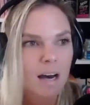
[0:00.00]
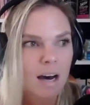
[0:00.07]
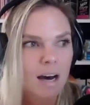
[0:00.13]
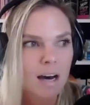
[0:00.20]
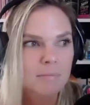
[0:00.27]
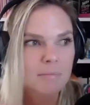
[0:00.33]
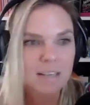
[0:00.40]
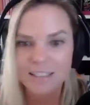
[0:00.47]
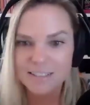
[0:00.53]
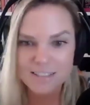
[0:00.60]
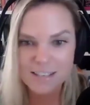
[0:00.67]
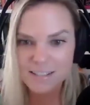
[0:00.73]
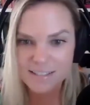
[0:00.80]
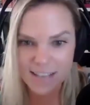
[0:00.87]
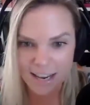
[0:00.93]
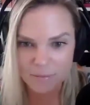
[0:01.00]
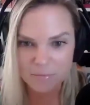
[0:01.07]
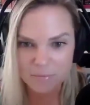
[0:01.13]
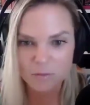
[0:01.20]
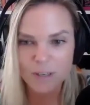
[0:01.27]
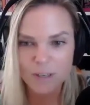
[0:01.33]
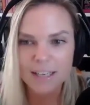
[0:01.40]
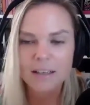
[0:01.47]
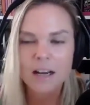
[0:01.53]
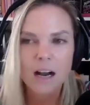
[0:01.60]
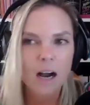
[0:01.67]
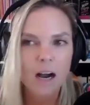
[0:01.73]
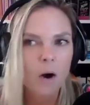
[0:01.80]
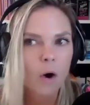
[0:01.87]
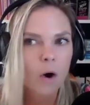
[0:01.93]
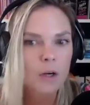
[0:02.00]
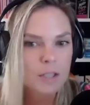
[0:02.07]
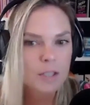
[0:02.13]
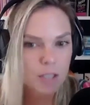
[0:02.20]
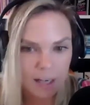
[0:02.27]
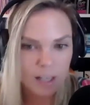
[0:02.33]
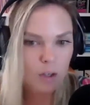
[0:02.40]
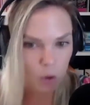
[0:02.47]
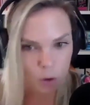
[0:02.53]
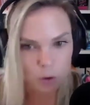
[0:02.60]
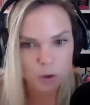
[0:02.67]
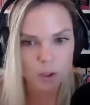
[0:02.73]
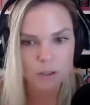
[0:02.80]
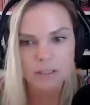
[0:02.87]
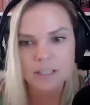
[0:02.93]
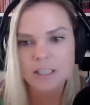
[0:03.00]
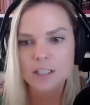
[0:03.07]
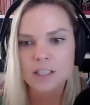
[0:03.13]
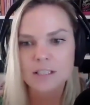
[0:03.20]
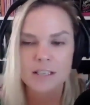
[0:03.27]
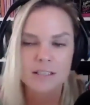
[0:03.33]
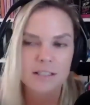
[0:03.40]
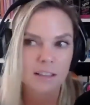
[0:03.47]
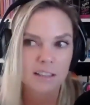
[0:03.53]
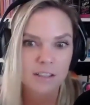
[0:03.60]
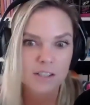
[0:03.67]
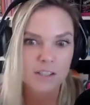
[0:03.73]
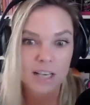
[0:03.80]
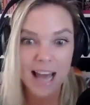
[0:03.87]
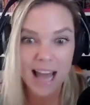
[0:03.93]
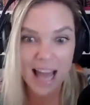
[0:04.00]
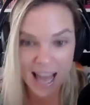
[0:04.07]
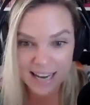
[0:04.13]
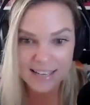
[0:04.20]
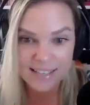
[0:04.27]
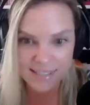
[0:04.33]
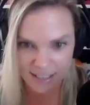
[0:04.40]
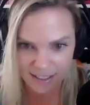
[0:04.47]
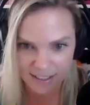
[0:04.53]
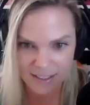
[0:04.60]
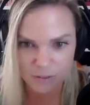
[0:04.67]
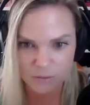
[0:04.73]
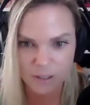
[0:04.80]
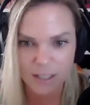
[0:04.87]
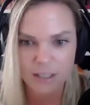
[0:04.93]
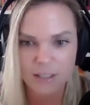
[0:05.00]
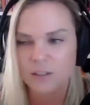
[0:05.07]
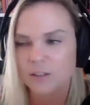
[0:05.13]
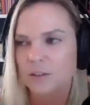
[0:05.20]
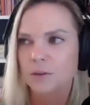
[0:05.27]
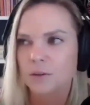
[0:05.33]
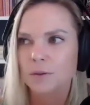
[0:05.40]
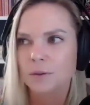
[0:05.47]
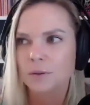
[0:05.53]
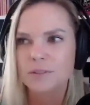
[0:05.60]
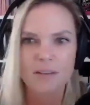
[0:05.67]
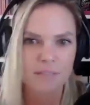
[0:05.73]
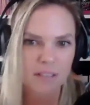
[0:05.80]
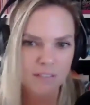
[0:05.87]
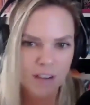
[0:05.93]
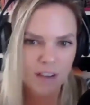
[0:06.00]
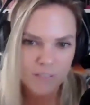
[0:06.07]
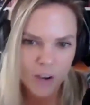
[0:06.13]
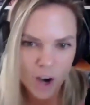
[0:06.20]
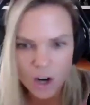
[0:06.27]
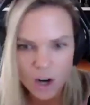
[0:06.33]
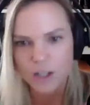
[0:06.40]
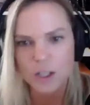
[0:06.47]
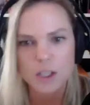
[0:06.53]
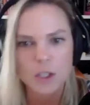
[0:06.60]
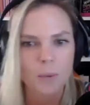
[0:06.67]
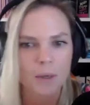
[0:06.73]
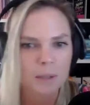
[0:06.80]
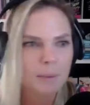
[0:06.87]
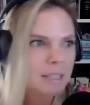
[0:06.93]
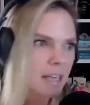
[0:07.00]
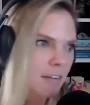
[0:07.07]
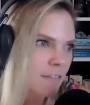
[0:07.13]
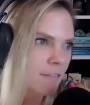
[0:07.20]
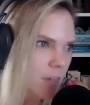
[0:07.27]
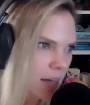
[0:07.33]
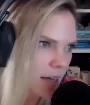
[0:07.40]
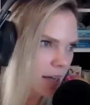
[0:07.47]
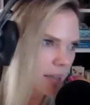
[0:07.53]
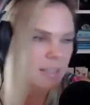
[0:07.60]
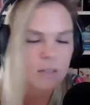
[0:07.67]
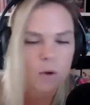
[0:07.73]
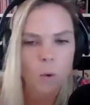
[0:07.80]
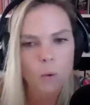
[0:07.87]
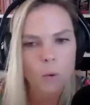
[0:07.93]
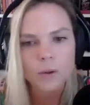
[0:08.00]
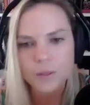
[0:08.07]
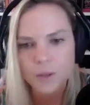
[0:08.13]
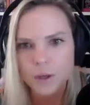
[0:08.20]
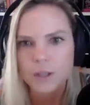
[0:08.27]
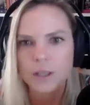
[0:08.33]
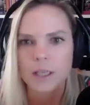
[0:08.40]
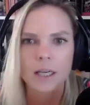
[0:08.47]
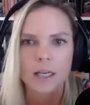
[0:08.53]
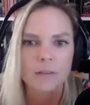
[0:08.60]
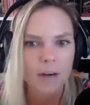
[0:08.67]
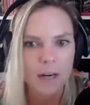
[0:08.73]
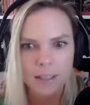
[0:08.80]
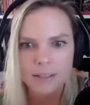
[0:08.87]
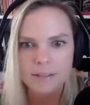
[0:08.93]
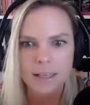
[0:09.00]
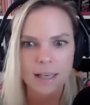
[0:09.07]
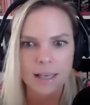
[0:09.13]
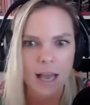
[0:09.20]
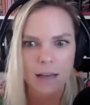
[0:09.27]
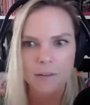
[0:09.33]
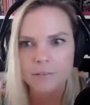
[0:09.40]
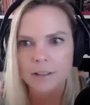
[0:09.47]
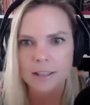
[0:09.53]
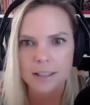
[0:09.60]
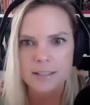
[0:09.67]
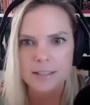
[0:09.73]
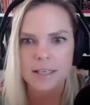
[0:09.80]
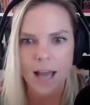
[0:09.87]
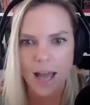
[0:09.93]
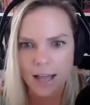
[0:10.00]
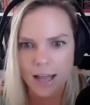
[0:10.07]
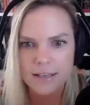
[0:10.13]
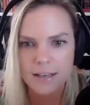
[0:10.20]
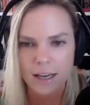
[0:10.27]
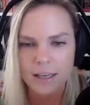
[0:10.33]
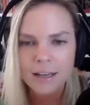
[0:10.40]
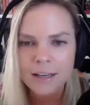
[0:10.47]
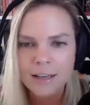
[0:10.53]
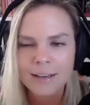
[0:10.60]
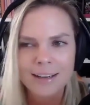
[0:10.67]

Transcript: um, and it's the same right diet culture teaches us that there's an end date, right? You 75 hard, 21 day fix, whole 30, right? It's like everything has an end date.